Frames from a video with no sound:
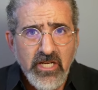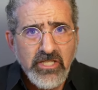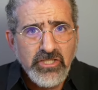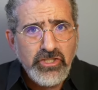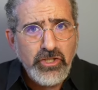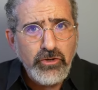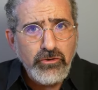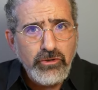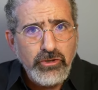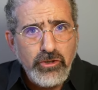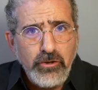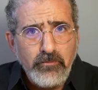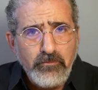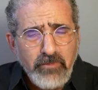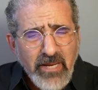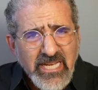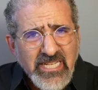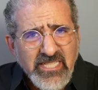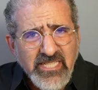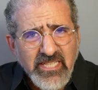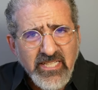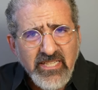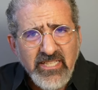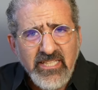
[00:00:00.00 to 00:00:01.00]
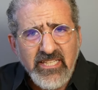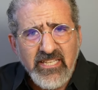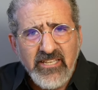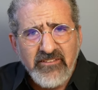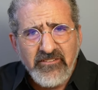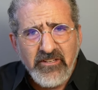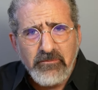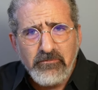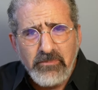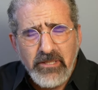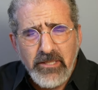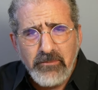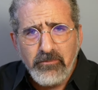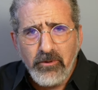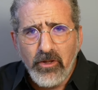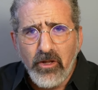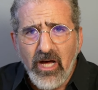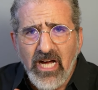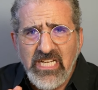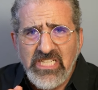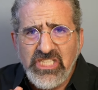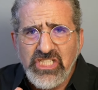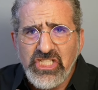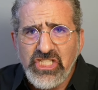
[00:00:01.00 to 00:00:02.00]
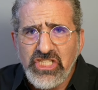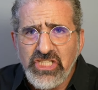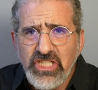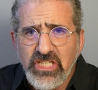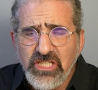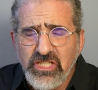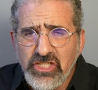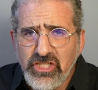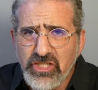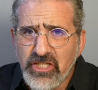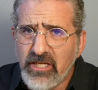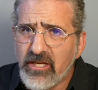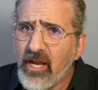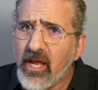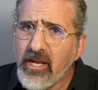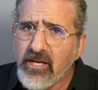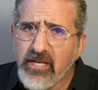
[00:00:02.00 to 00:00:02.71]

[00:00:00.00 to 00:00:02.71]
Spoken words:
So you're basically giving people a cheat sheet.